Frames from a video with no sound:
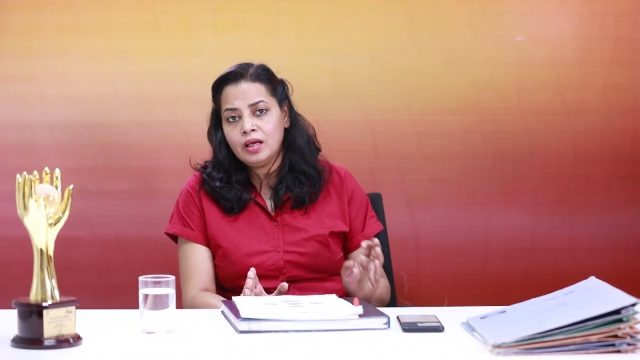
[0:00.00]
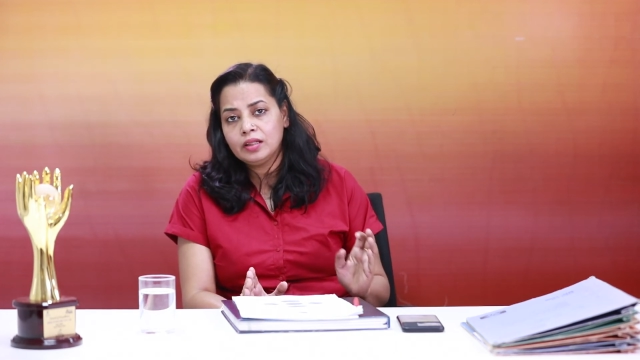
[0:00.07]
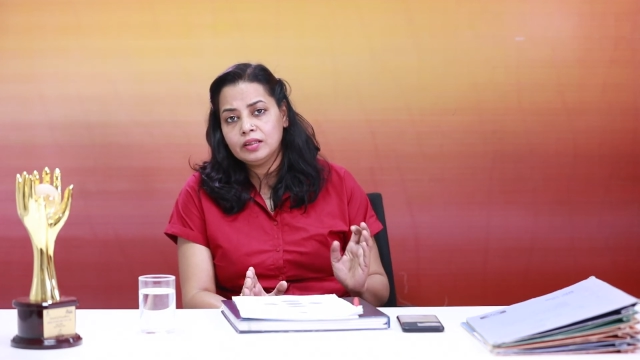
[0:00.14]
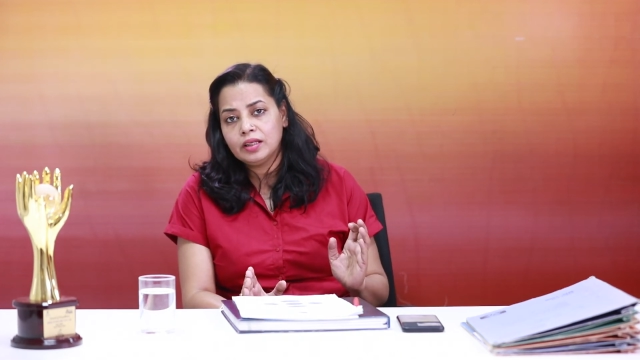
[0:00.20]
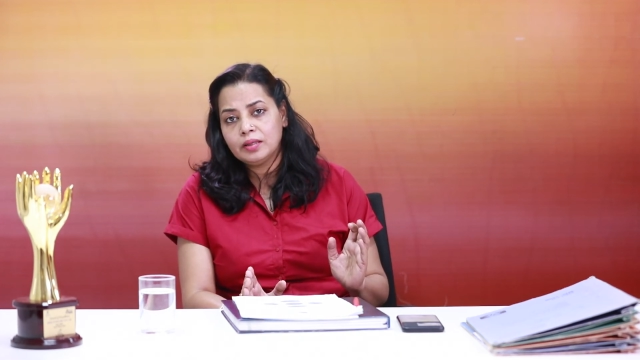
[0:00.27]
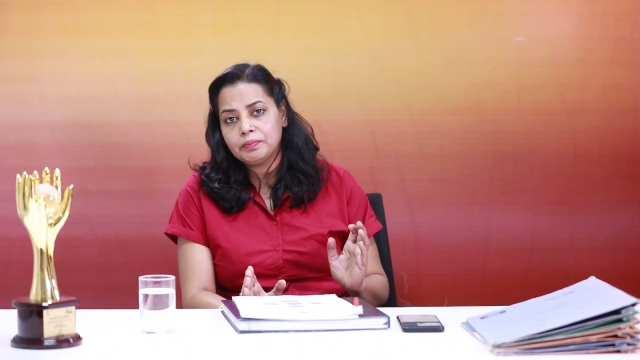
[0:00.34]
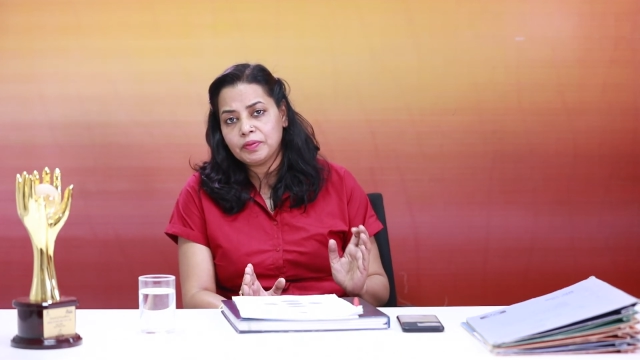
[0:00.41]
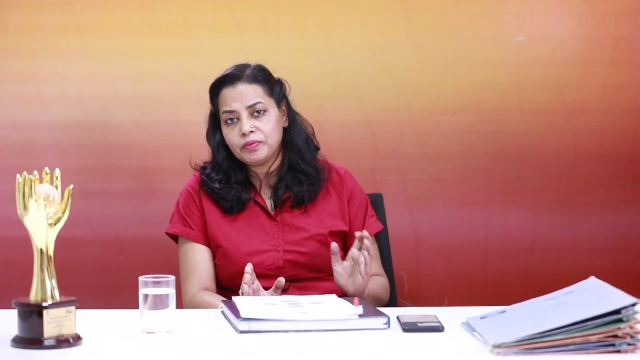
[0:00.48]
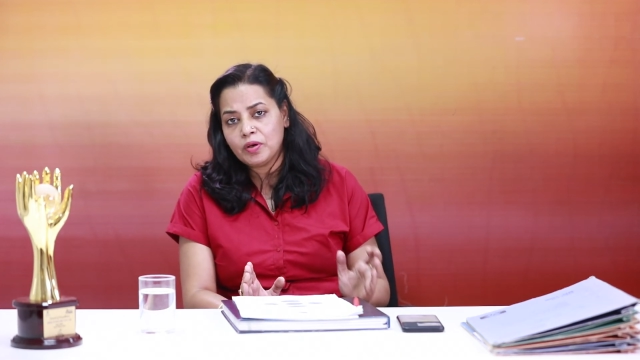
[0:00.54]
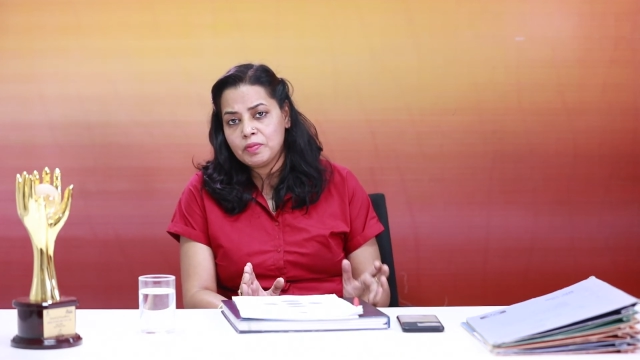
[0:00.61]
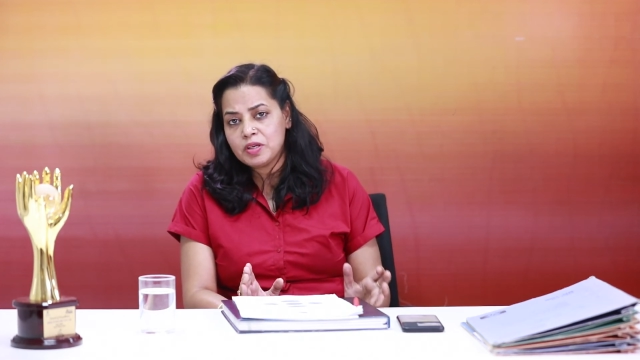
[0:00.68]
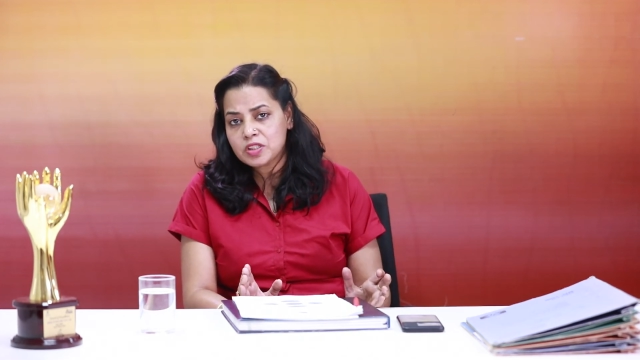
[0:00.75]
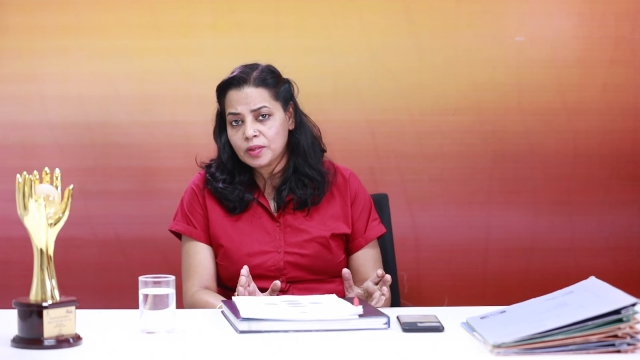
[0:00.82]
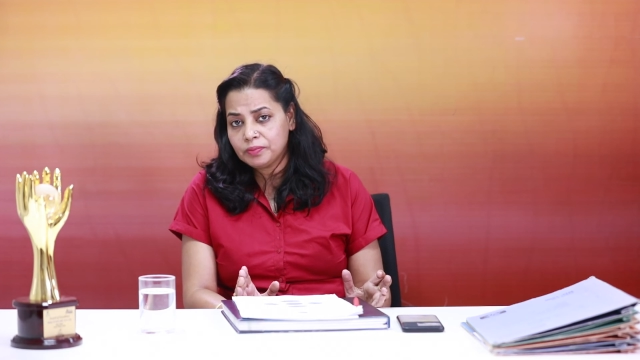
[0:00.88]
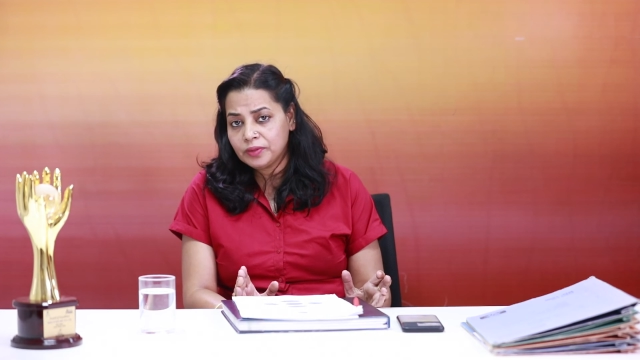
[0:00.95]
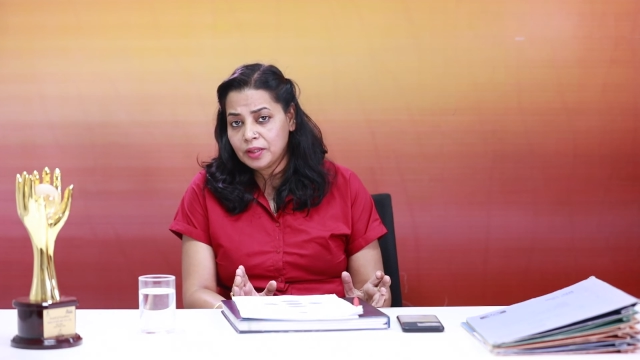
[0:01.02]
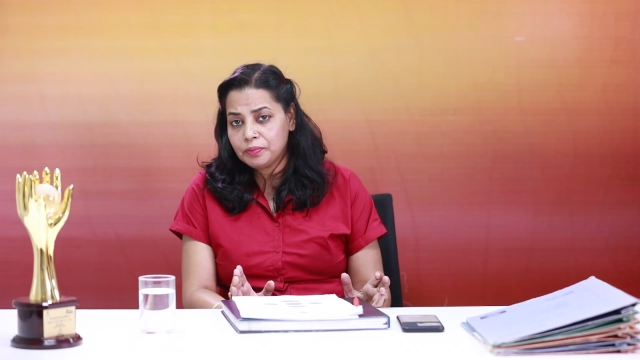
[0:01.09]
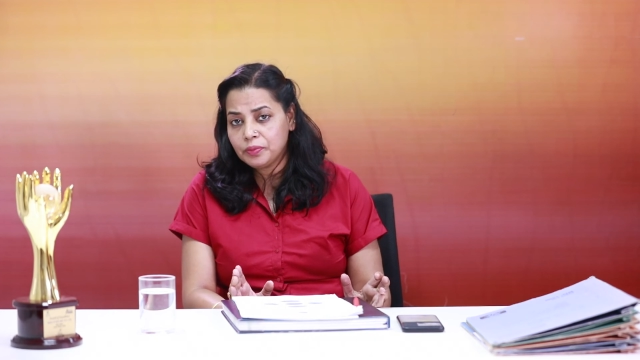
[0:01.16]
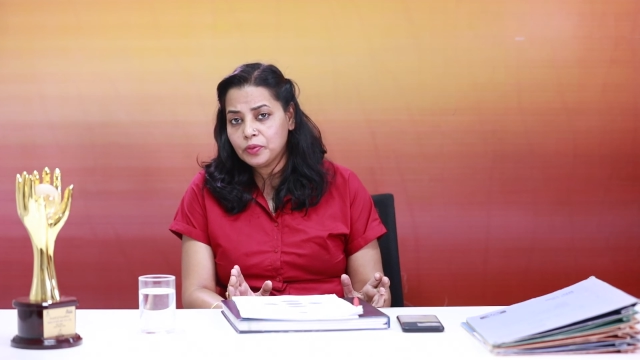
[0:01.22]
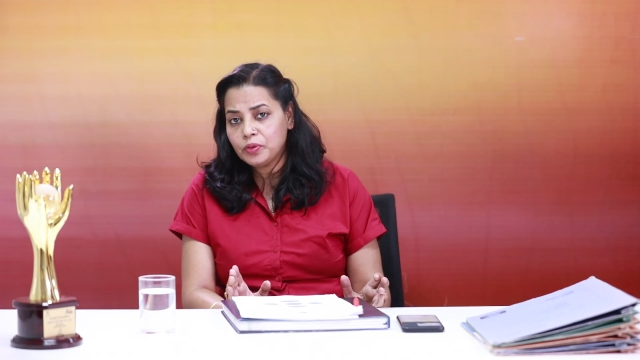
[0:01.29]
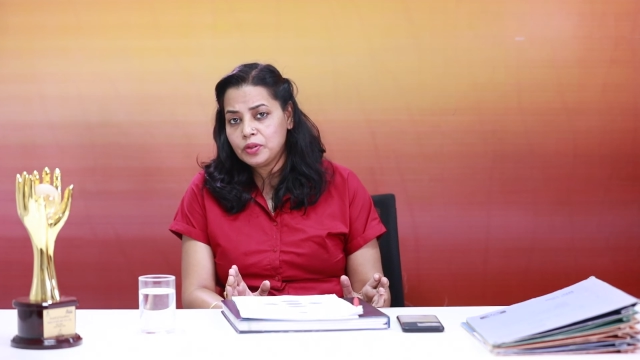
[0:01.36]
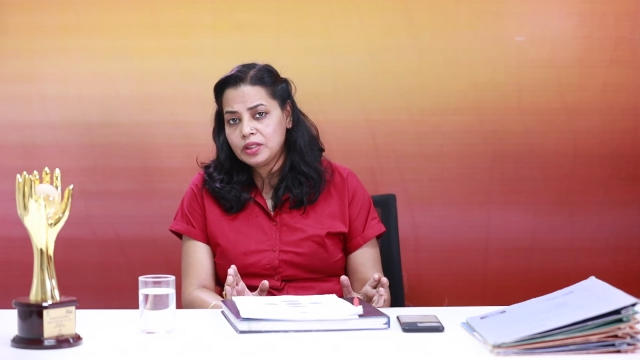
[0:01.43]
the performance of the
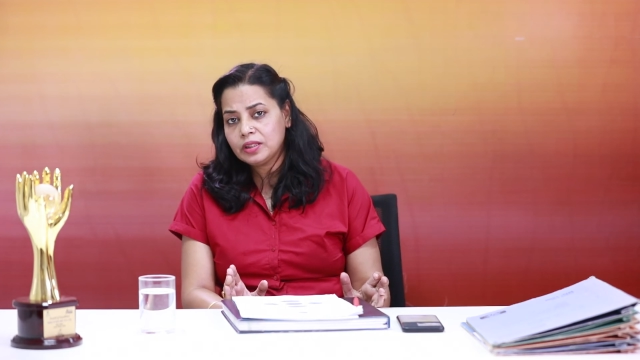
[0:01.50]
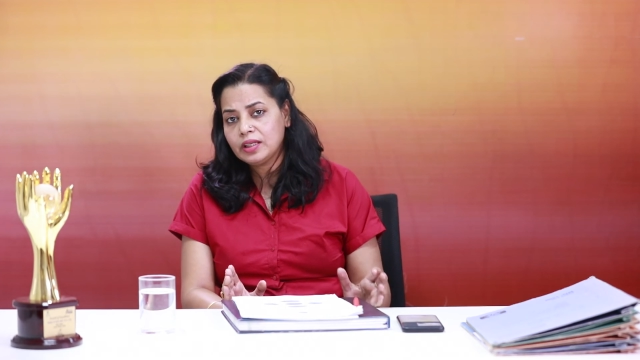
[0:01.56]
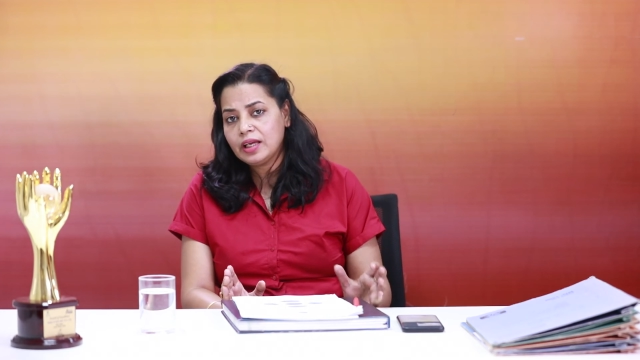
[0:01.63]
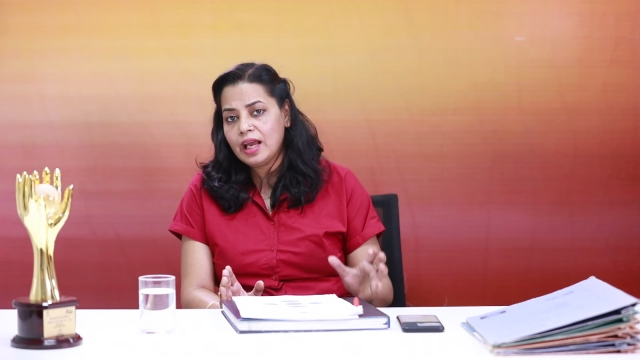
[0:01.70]
board